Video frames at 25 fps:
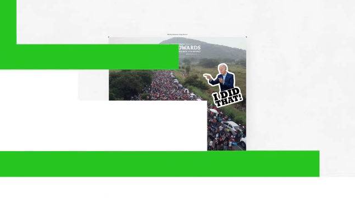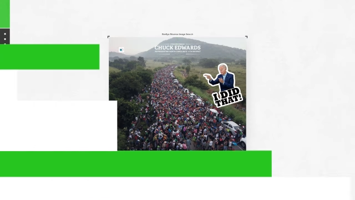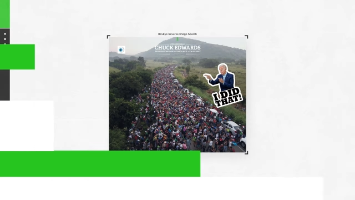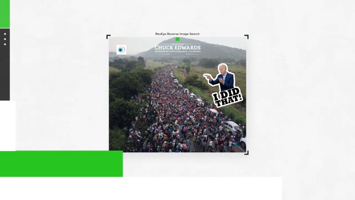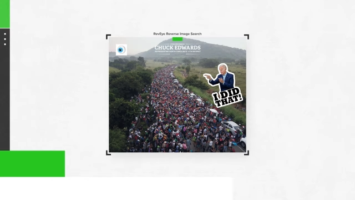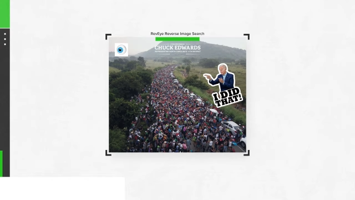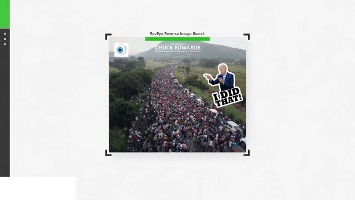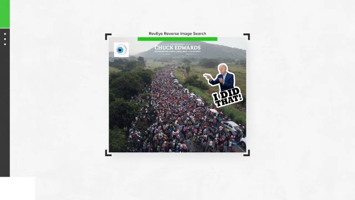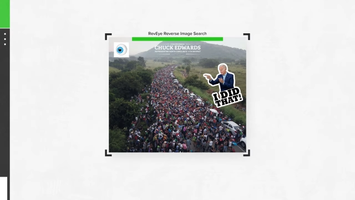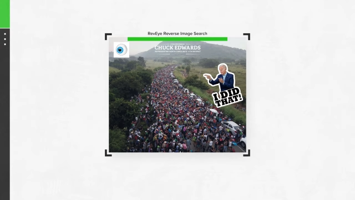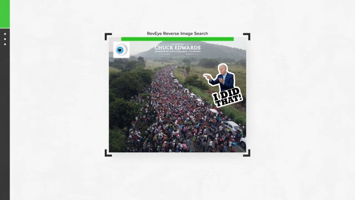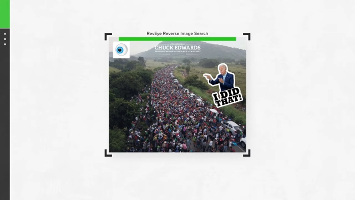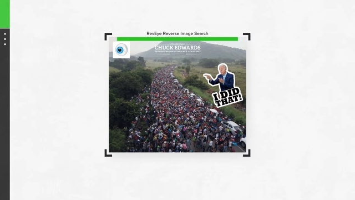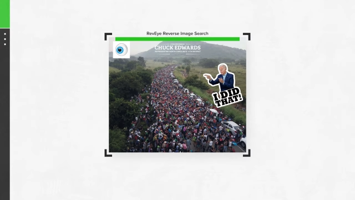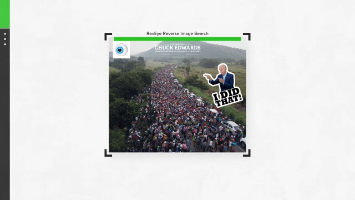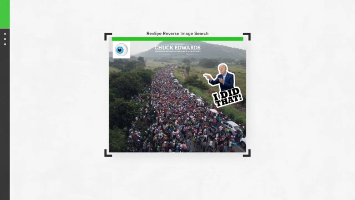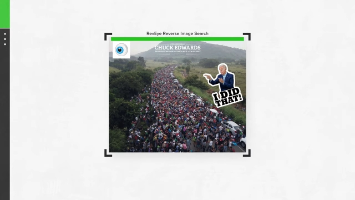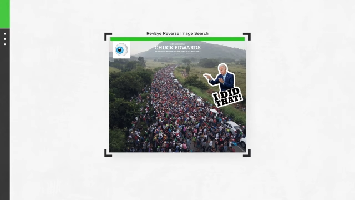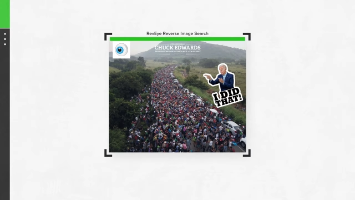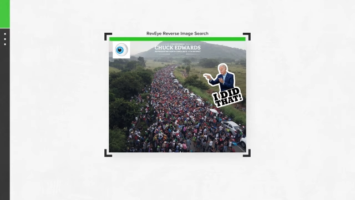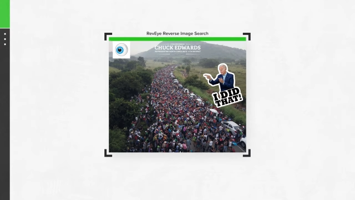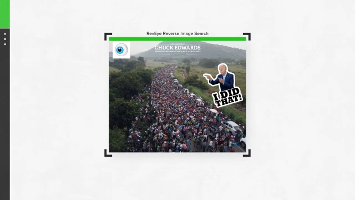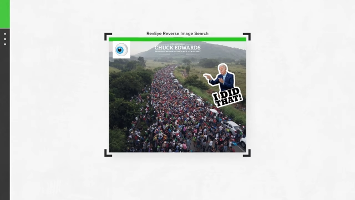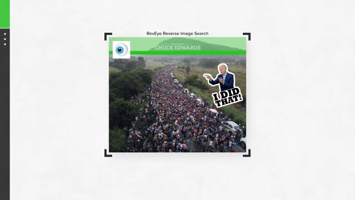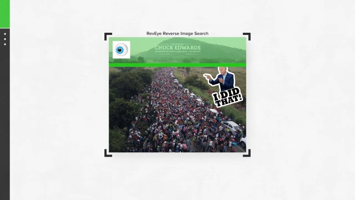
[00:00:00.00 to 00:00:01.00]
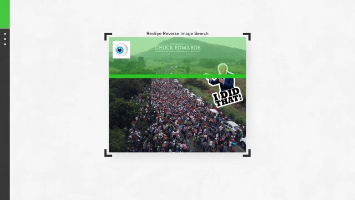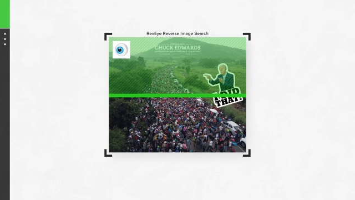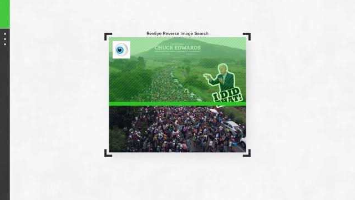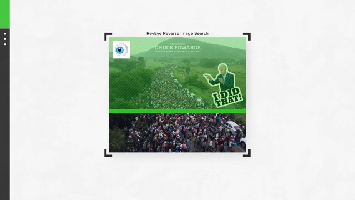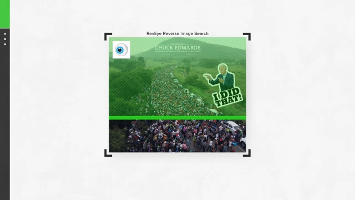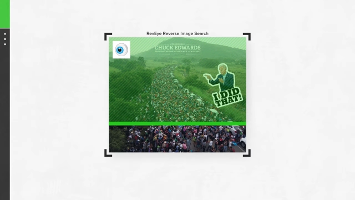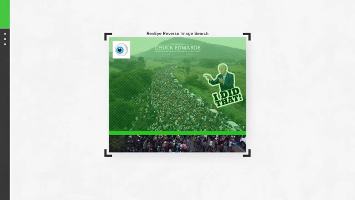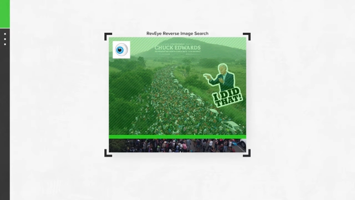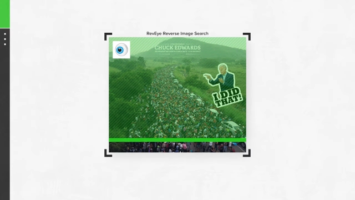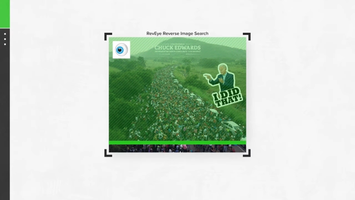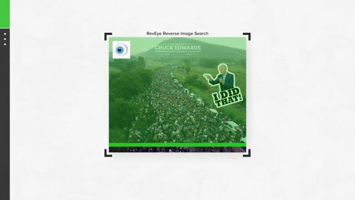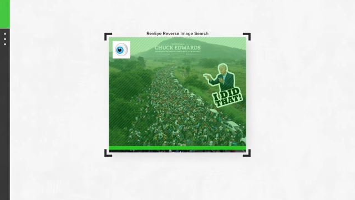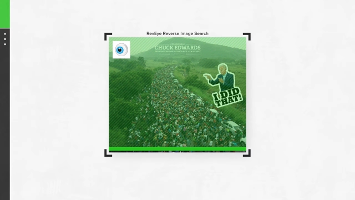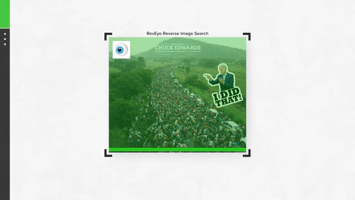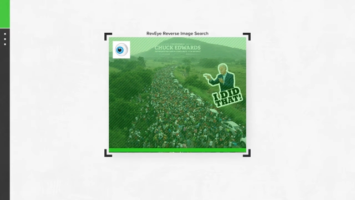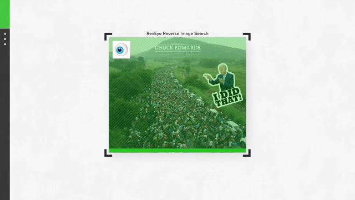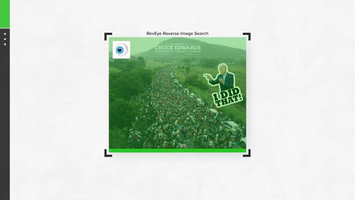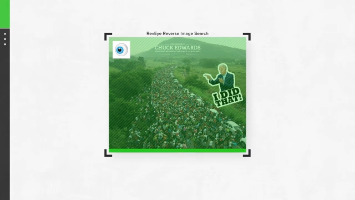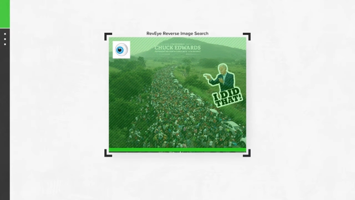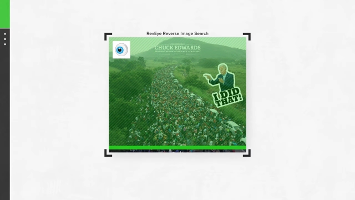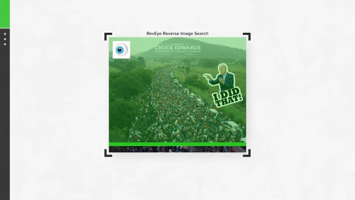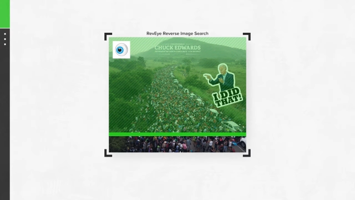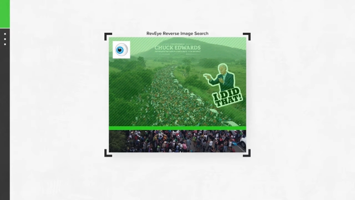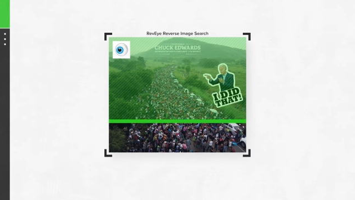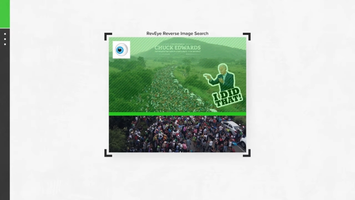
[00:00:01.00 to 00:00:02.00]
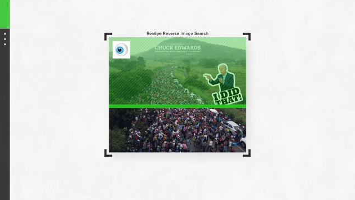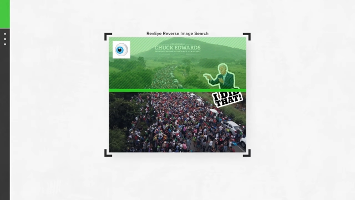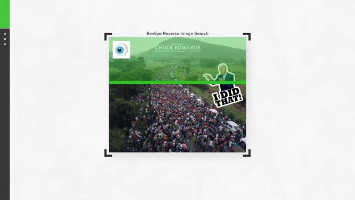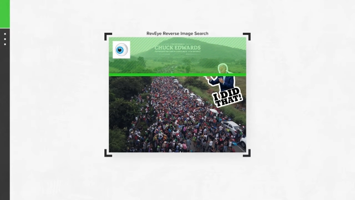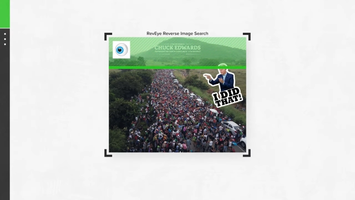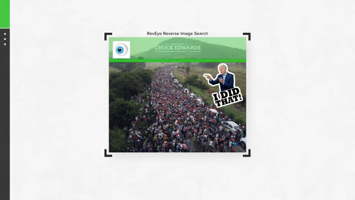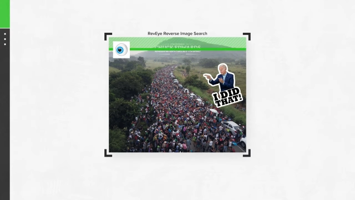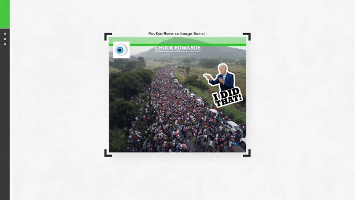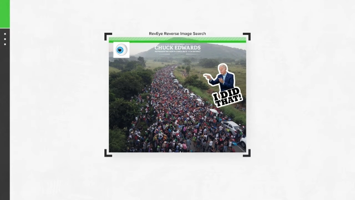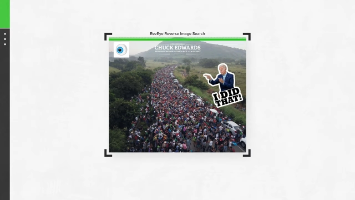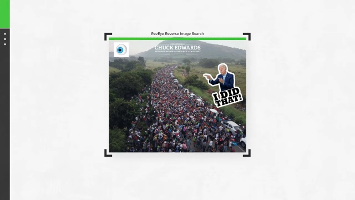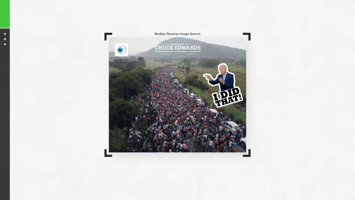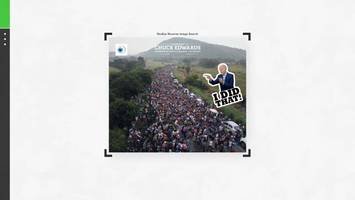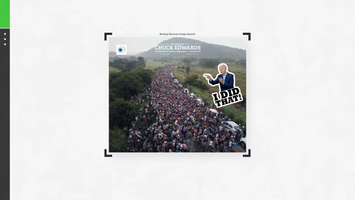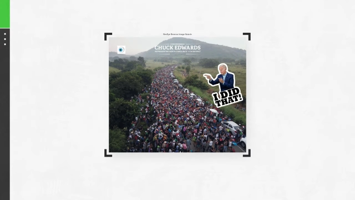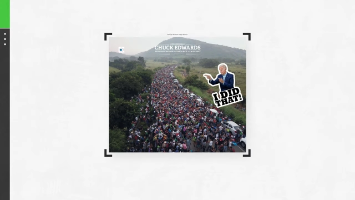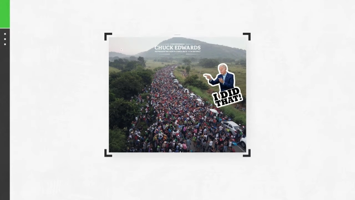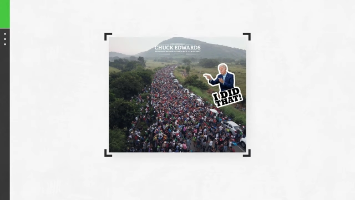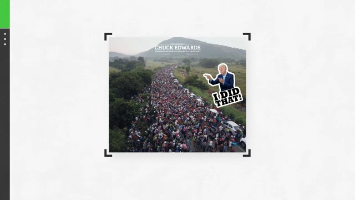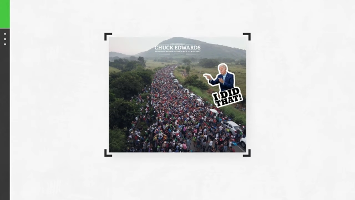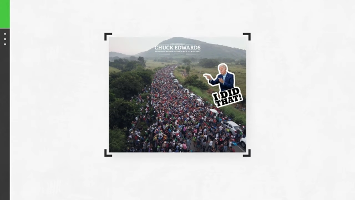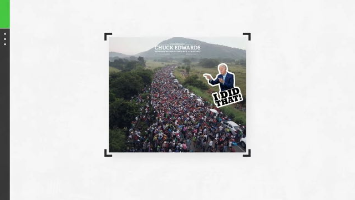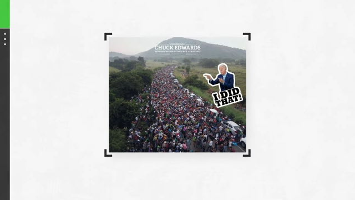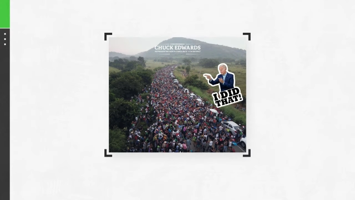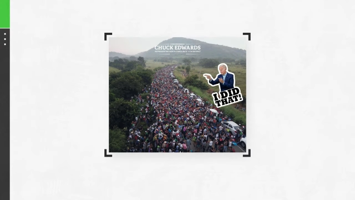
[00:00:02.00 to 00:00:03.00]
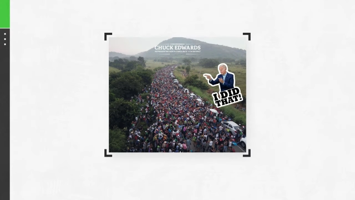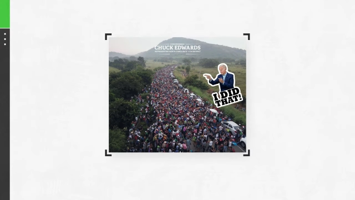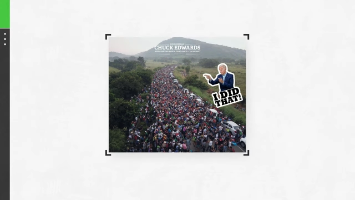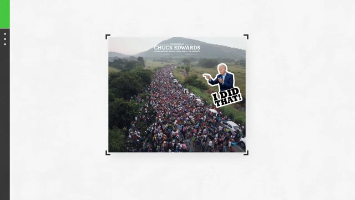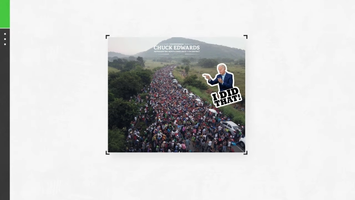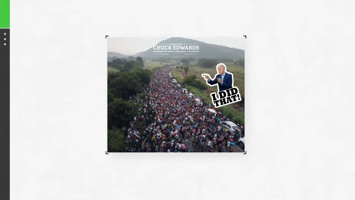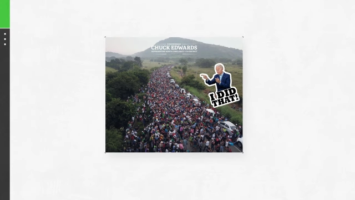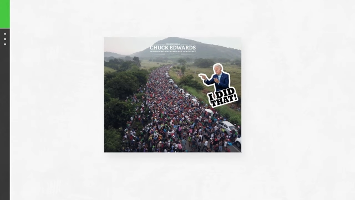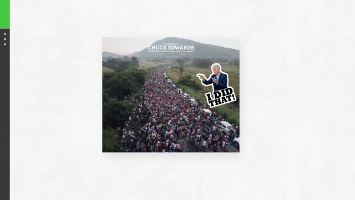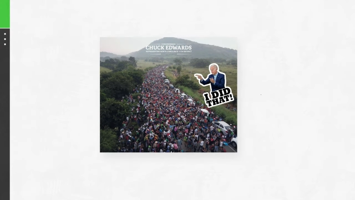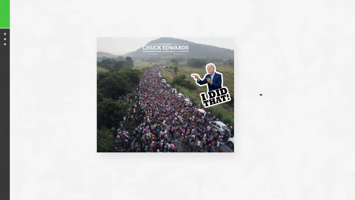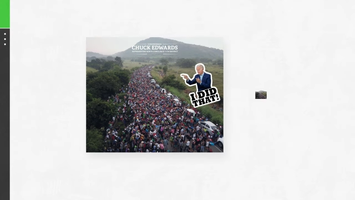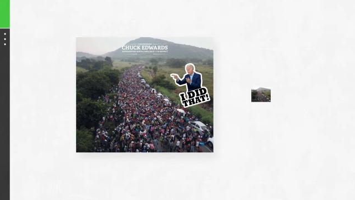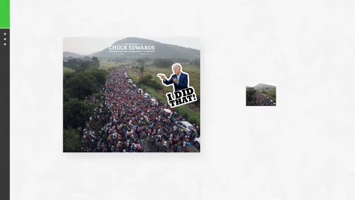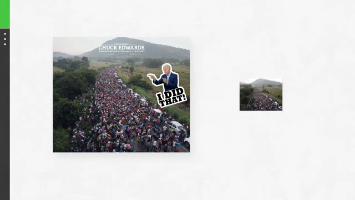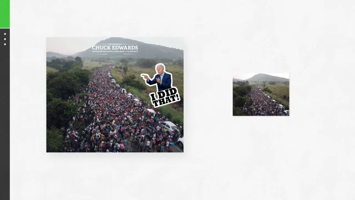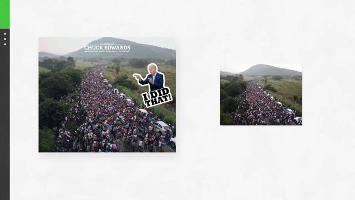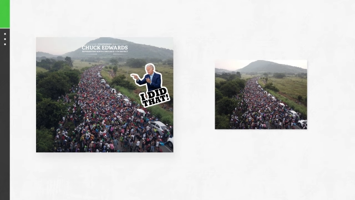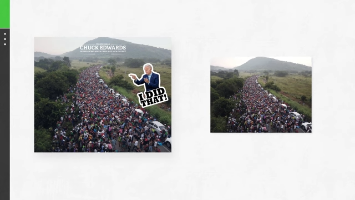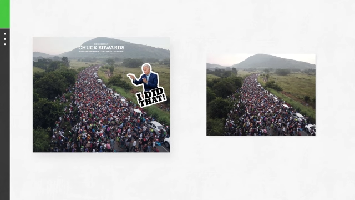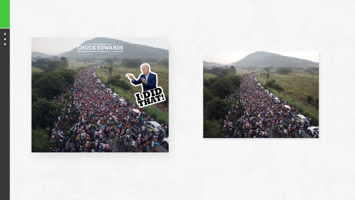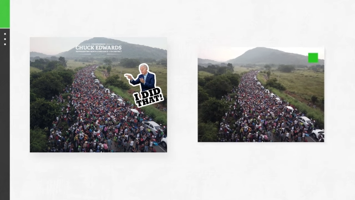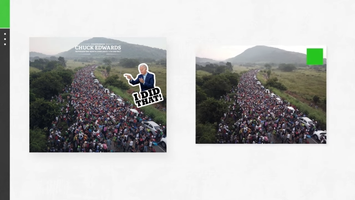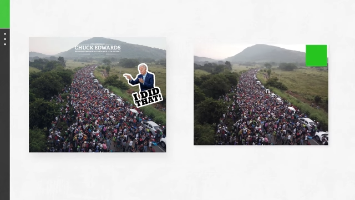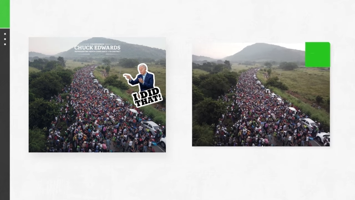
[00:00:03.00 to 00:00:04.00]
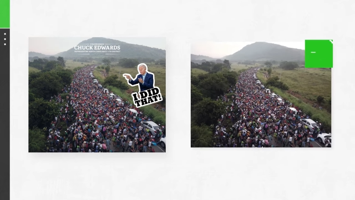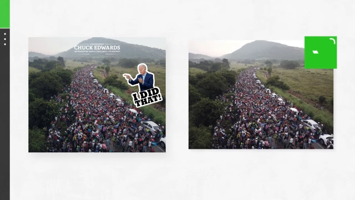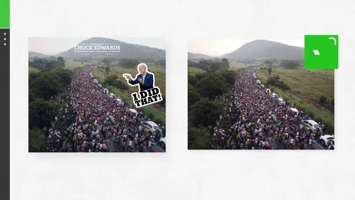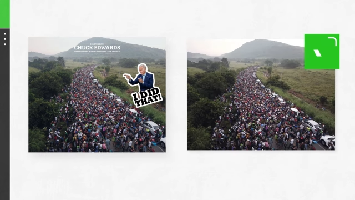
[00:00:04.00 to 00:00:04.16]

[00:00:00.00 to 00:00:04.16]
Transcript: No face is visible, so there are no lips to read.